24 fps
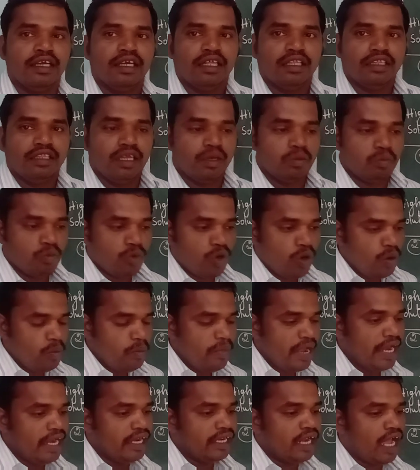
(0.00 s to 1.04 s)
the
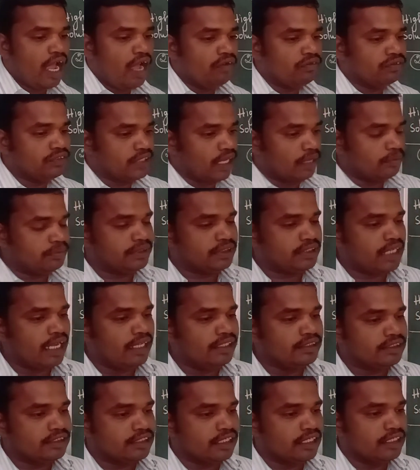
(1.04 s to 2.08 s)
movement of
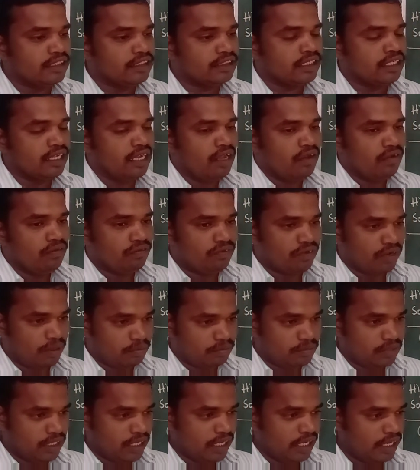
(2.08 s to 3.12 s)
substances
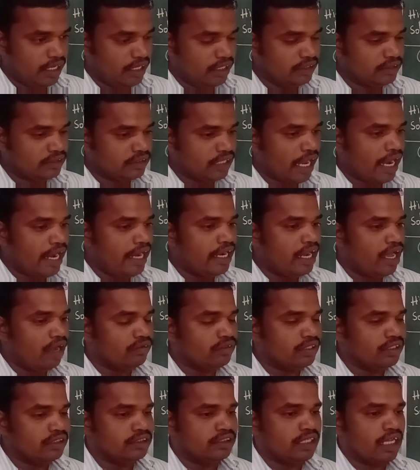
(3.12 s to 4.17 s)
from the inside of
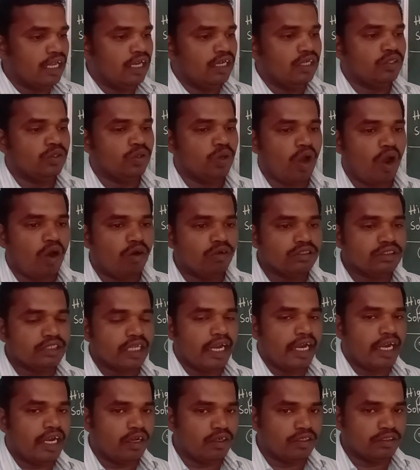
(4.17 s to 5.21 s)
the cell to
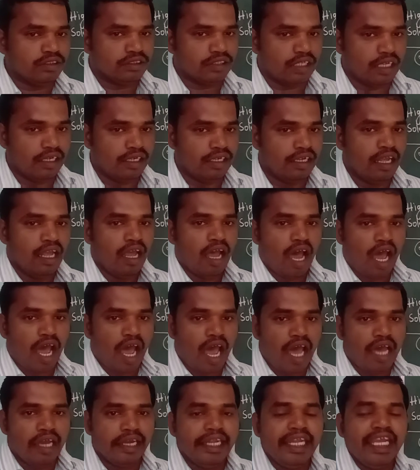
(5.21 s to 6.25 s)
outside of the cell
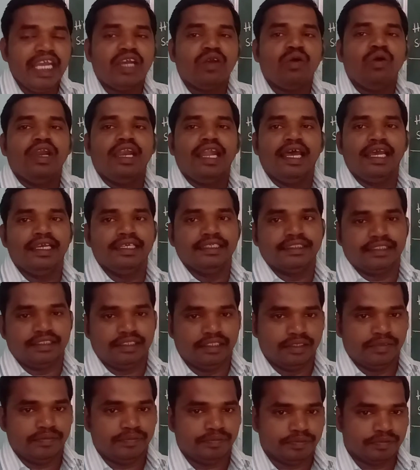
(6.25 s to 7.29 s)
are equalized.
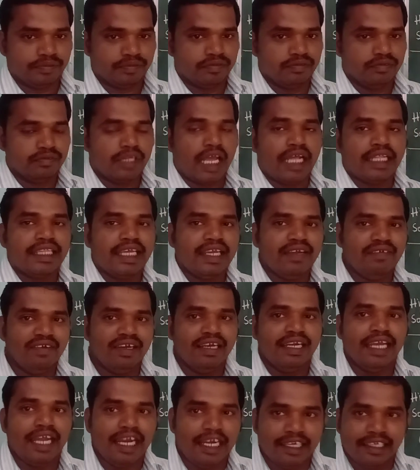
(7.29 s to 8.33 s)
Nothing will
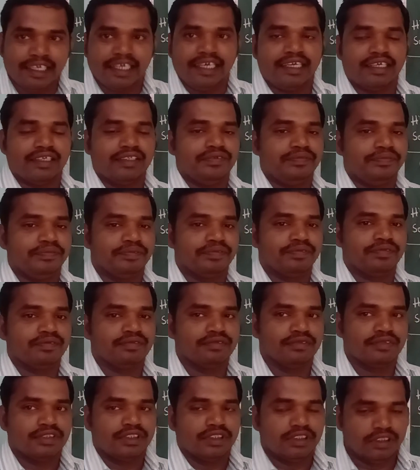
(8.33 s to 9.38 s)
enter.
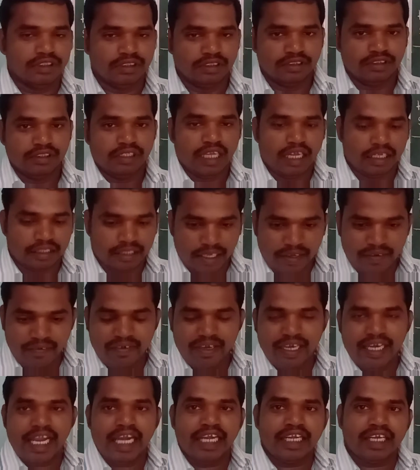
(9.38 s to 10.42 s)
Nothing
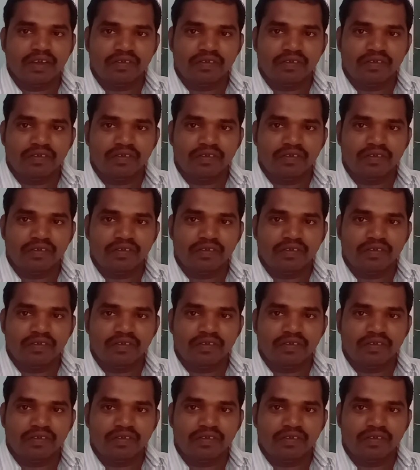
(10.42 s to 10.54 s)
will enter